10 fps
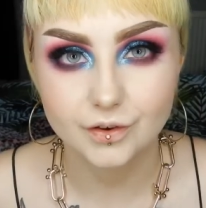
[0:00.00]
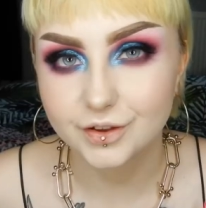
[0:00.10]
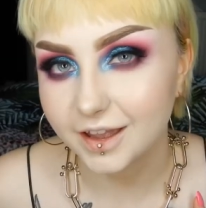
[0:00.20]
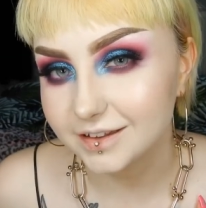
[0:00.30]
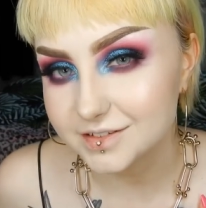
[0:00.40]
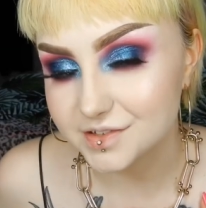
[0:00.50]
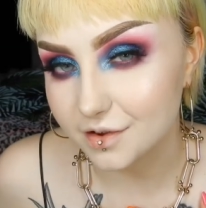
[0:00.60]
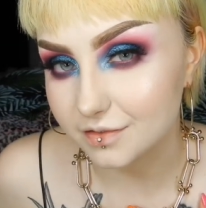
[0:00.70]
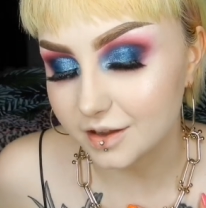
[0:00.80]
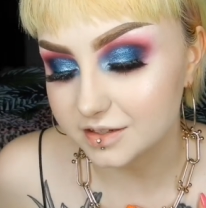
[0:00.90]
Okay,
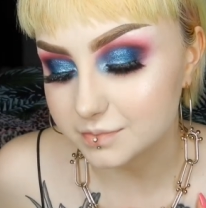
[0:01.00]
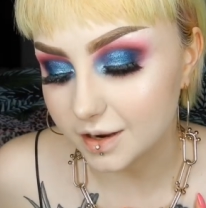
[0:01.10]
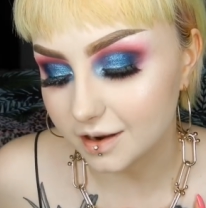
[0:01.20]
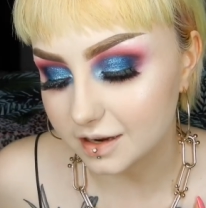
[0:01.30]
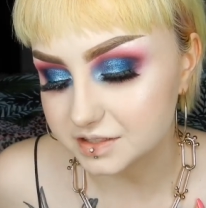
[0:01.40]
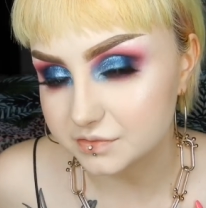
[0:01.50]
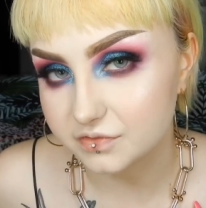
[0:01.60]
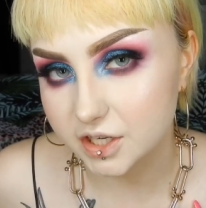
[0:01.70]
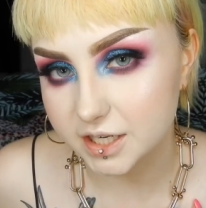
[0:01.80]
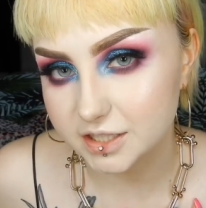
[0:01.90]
so that is my eyes
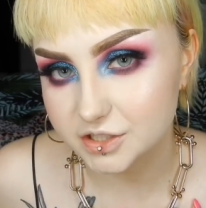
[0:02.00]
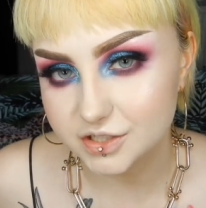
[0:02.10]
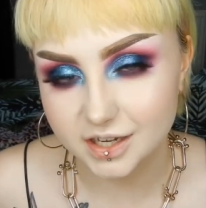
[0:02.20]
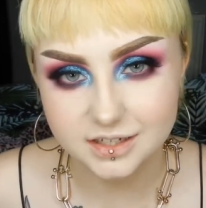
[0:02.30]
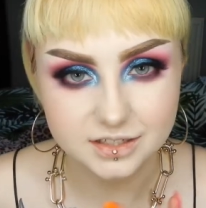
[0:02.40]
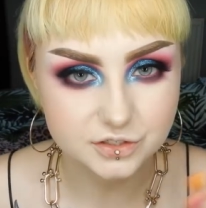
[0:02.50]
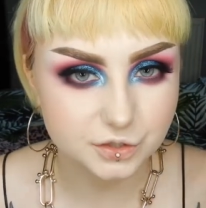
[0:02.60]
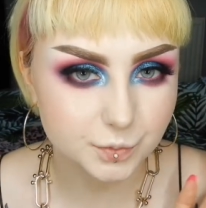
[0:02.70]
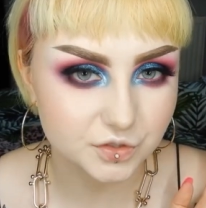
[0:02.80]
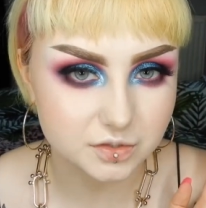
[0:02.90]
finished. I did
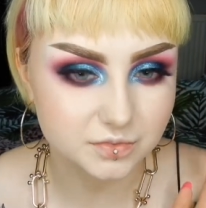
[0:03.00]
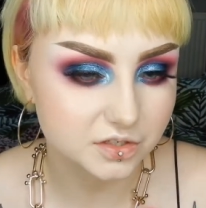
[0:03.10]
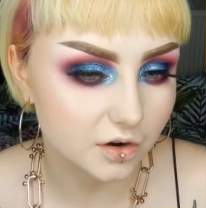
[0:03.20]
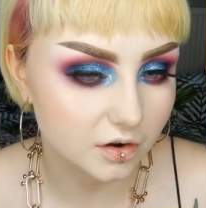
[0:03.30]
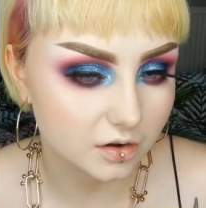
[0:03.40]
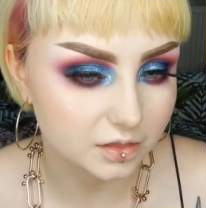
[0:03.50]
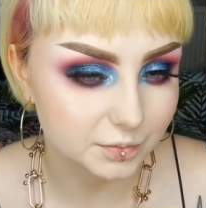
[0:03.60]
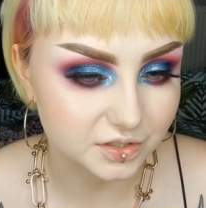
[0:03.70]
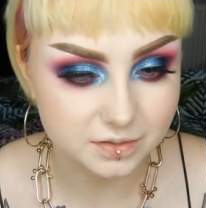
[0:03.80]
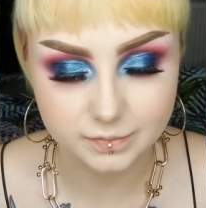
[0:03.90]
just put some mascara on the
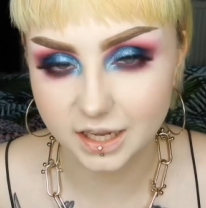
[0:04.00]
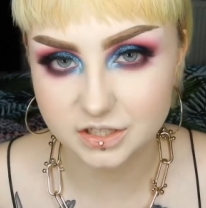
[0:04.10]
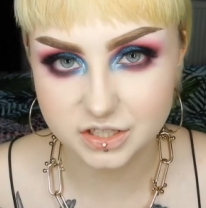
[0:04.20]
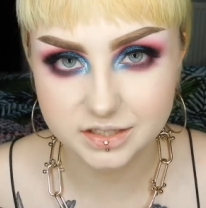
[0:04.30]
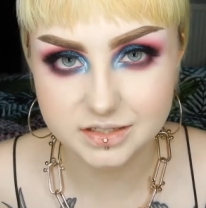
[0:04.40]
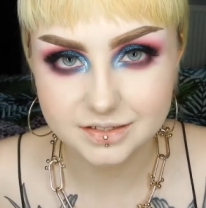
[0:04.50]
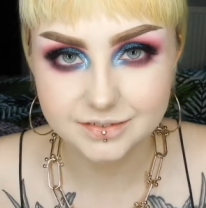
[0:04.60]
bottom lashes.